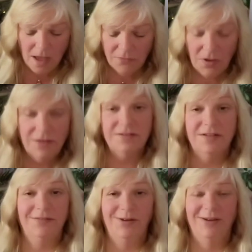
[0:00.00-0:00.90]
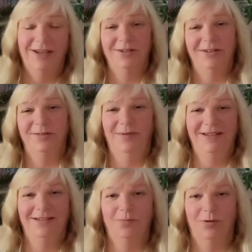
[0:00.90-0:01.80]
For others of you, it could just be
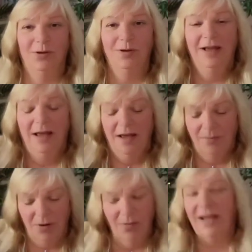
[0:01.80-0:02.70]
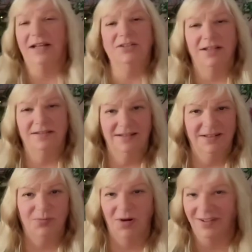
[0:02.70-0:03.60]
simple poetic
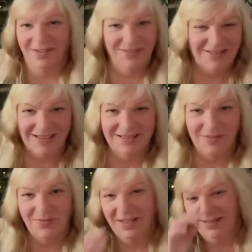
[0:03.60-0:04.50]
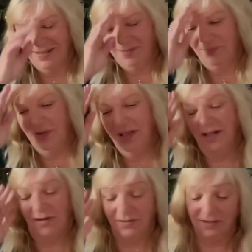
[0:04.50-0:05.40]
justice, where you see something just play
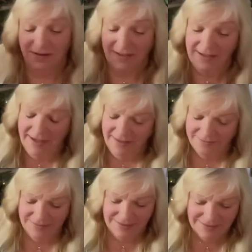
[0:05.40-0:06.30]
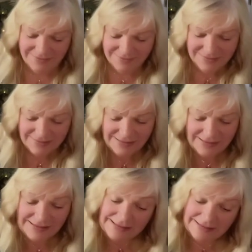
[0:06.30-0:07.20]
out and you're like, hey, you know,
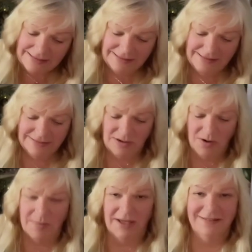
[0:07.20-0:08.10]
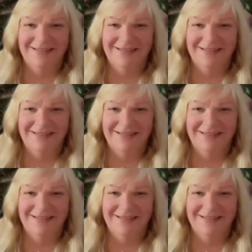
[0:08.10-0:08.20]
it's karma.